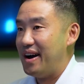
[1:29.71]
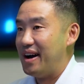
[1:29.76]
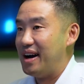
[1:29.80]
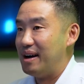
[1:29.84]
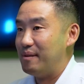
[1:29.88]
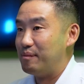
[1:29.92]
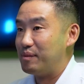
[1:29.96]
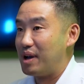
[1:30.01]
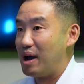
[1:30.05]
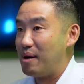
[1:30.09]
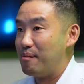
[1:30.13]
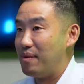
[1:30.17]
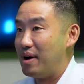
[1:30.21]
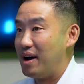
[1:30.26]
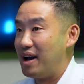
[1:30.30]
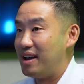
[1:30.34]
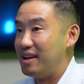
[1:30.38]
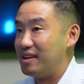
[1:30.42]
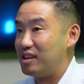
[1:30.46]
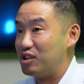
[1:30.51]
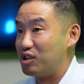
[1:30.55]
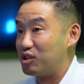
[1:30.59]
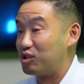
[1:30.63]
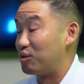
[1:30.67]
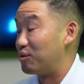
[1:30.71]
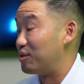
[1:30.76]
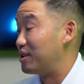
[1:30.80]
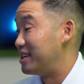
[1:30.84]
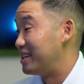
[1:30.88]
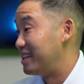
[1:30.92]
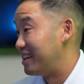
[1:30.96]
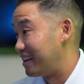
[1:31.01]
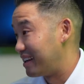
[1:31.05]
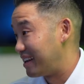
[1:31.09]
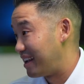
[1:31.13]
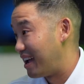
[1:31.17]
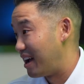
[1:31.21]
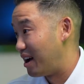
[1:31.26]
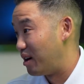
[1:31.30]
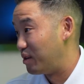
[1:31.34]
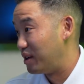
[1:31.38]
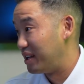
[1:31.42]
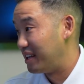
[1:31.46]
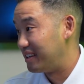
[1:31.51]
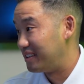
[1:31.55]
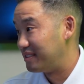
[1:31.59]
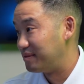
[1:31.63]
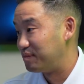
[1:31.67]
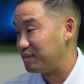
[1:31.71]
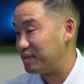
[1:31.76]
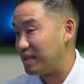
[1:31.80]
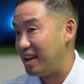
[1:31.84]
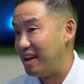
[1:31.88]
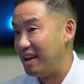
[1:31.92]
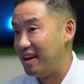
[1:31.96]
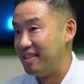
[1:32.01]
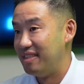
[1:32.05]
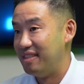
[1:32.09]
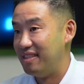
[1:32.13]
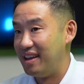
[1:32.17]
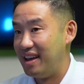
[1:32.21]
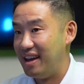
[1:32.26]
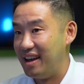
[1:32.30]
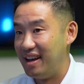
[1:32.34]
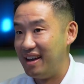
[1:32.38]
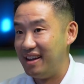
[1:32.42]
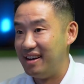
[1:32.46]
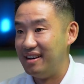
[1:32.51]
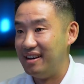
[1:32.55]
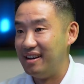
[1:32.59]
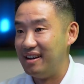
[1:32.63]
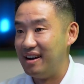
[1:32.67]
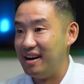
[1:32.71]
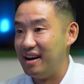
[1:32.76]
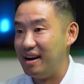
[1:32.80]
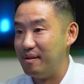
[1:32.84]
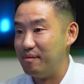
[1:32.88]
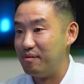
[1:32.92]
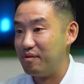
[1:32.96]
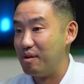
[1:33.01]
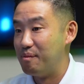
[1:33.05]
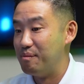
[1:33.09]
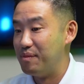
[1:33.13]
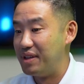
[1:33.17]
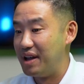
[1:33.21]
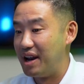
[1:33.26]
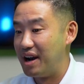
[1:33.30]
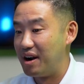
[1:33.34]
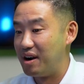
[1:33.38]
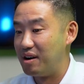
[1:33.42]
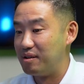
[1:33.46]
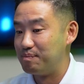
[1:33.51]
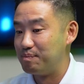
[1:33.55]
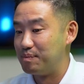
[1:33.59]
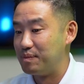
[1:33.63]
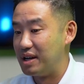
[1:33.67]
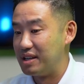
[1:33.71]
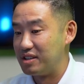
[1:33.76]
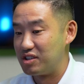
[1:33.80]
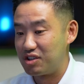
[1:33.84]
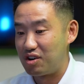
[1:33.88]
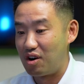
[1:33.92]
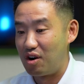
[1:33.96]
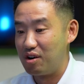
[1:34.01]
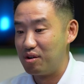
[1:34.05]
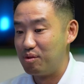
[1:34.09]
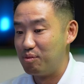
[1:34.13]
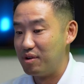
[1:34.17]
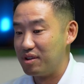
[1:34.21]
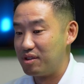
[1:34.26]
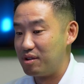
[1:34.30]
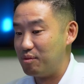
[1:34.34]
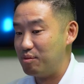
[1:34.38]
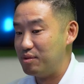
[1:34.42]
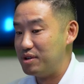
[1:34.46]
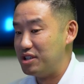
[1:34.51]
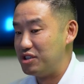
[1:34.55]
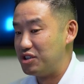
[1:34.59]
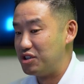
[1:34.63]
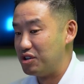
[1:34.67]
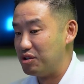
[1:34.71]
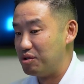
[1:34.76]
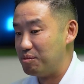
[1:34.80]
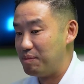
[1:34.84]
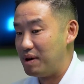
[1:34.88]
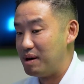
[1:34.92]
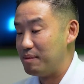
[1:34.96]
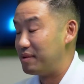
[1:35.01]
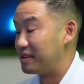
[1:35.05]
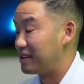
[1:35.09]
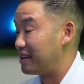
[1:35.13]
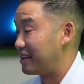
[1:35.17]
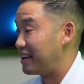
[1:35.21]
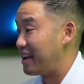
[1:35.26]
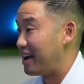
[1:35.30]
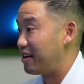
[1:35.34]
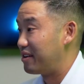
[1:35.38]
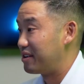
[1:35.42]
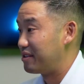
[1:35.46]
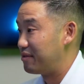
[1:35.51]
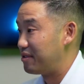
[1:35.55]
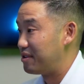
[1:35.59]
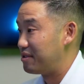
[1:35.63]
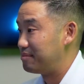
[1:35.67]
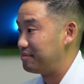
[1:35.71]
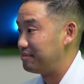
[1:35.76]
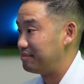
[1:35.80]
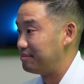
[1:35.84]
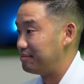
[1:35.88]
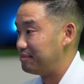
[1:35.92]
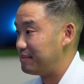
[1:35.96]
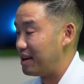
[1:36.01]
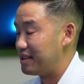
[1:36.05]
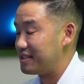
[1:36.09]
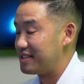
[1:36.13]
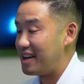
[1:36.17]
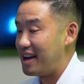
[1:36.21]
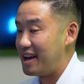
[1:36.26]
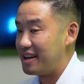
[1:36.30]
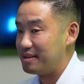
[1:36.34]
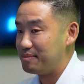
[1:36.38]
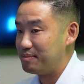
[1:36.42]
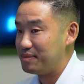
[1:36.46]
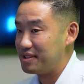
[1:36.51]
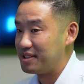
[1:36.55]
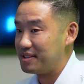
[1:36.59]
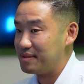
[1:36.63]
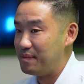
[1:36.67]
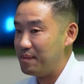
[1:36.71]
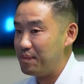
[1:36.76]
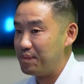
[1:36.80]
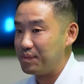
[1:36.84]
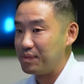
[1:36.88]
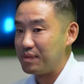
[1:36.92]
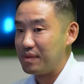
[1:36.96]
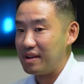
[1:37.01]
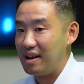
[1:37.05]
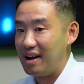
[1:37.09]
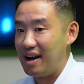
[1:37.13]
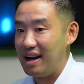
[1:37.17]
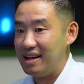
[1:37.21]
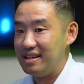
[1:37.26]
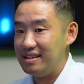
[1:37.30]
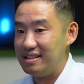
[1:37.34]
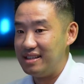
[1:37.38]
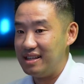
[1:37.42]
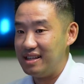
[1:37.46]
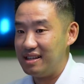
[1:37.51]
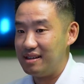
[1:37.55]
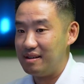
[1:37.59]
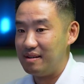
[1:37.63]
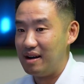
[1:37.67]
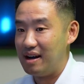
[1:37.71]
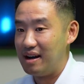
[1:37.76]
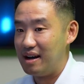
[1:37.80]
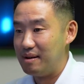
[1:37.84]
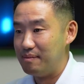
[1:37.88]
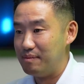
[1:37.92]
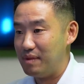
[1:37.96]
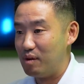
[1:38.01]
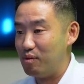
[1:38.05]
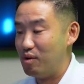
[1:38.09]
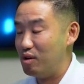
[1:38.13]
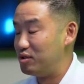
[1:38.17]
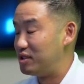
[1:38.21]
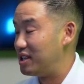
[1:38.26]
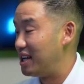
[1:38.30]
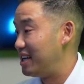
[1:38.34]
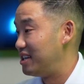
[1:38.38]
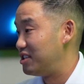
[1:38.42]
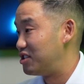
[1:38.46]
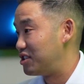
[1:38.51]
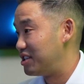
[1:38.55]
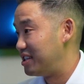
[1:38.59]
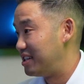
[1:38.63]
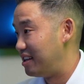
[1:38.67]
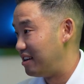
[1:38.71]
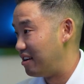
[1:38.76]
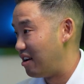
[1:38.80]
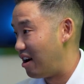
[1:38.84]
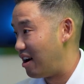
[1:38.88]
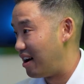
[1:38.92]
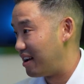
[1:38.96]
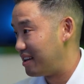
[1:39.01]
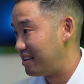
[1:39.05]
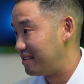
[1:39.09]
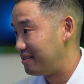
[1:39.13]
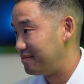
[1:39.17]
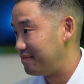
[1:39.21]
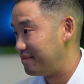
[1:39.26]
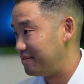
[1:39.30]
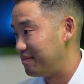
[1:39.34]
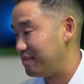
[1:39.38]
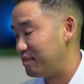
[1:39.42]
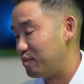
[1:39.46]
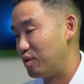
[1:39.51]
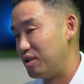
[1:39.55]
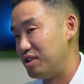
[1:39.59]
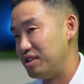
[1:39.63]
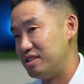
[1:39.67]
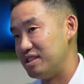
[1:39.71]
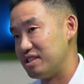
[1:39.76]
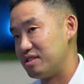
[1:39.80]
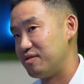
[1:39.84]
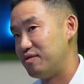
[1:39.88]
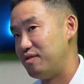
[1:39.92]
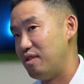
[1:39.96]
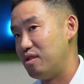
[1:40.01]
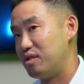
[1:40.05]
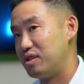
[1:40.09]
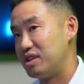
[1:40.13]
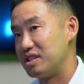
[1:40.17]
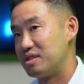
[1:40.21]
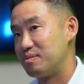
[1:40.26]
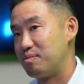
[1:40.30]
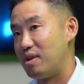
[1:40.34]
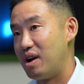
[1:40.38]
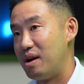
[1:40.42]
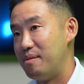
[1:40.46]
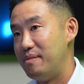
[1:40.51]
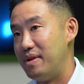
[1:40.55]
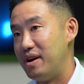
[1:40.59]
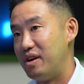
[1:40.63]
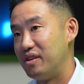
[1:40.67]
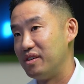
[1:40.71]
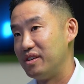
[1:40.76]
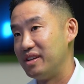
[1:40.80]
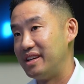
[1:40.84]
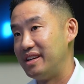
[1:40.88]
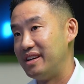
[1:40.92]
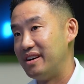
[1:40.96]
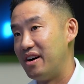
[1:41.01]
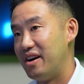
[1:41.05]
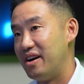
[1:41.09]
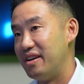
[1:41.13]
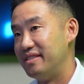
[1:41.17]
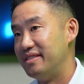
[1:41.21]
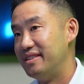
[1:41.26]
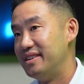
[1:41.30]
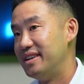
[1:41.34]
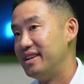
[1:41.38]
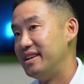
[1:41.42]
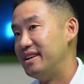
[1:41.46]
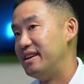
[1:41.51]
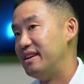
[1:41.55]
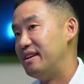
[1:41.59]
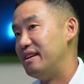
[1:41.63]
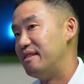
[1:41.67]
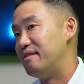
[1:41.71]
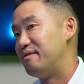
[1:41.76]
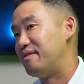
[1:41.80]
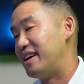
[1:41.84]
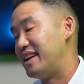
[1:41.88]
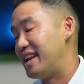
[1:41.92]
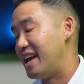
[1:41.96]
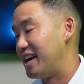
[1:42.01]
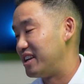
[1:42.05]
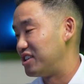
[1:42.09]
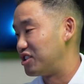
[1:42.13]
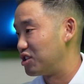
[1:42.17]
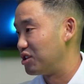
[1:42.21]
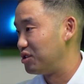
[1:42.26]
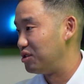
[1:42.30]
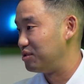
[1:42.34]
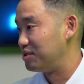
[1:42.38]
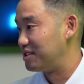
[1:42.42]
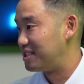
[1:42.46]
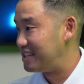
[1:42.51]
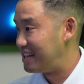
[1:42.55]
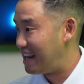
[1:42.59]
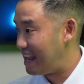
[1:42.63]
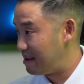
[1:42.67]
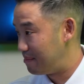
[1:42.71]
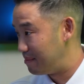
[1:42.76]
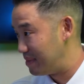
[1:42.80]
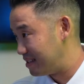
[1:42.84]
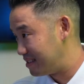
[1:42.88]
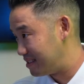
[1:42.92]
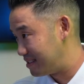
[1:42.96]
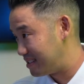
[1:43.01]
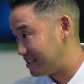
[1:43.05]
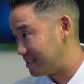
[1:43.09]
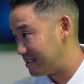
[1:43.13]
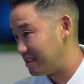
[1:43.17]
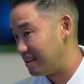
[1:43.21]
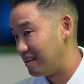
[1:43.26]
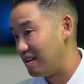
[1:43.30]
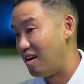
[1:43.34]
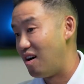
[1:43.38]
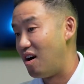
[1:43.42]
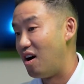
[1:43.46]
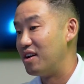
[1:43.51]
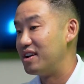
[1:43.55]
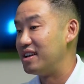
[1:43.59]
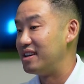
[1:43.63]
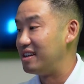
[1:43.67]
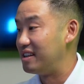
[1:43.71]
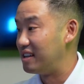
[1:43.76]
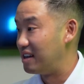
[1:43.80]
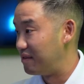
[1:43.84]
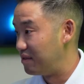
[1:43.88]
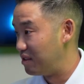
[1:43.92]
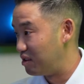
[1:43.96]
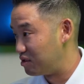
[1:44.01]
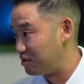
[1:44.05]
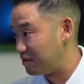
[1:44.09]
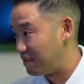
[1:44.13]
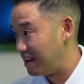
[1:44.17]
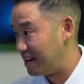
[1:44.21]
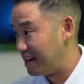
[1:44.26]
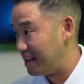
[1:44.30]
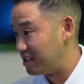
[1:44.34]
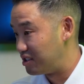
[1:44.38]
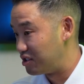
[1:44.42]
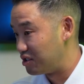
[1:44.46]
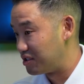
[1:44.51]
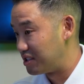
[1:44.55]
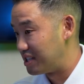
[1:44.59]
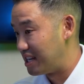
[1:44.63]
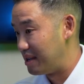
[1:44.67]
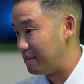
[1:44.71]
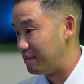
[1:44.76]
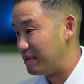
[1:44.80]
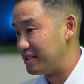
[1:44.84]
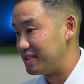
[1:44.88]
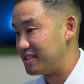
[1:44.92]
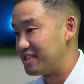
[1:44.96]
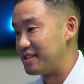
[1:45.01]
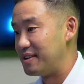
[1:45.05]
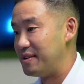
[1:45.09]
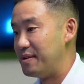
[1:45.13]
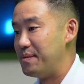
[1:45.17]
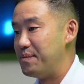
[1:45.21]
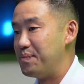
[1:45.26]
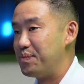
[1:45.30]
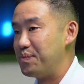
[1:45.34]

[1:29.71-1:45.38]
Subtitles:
got my degree in accounting. And then from there, I started with a regional public accounting firm, Moss Adams. I did a rotation in audit where you just focus primarily on financial statements, auditing of those financial statements,